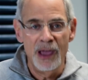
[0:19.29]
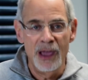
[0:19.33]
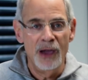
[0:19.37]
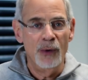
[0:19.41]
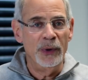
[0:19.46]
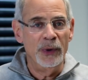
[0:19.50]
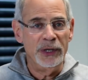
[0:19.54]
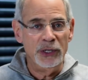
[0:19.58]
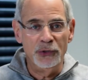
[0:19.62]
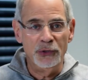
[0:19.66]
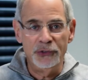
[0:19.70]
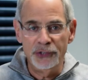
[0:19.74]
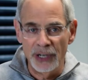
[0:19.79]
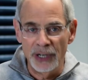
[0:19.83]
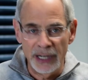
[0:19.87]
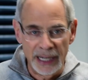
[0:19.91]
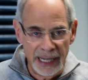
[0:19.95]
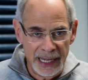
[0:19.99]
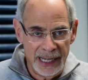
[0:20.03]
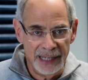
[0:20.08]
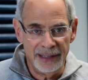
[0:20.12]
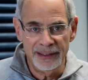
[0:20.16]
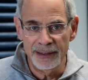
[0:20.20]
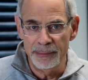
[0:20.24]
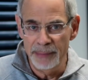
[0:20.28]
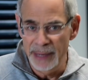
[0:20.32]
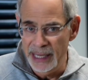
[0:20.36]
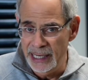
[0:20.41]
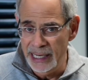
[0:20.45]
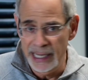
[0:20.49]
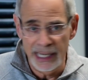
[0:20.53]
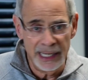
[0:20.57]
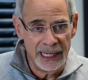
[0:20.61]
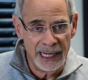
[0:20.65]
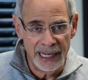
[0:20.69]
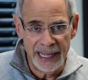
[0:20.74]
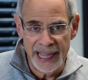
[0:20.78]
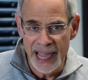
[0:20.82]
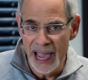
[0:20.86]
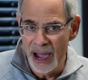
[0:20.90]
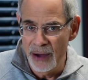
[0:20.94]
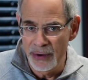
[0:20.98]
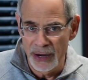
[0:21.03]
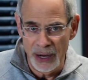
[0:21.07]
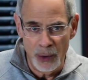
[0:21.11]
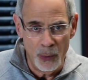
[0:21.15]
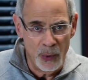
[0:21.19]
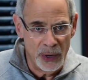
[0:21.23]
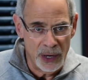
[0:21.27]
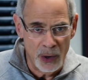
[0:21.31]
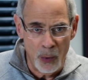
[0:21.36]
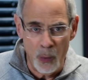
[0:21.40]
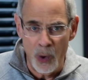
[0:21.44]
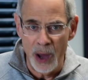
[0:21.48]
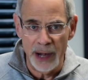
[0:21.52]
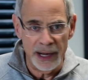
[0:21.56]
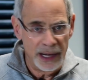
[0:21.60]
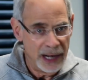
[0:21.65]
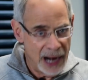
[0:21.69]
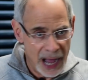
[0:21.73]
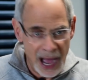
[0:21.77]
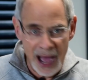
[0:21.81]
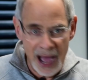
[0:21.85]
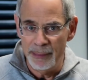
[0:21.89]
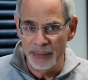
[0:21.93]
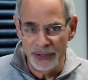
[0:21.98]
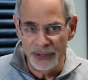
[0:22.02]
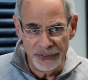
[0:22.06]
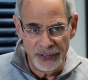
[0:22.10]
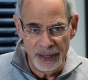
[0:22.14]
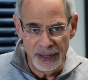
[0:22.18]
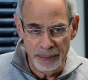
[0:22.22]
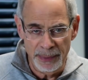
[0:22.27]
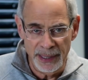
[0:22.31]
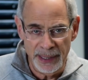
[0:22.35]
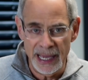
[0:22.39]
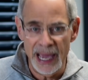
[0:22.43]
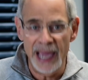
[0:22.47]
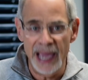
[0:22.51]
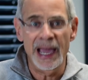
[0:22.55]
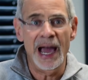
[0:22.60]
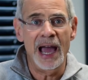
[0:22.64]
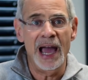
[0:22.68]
when you took Intermediate Accounting 101. And I'm a CPA.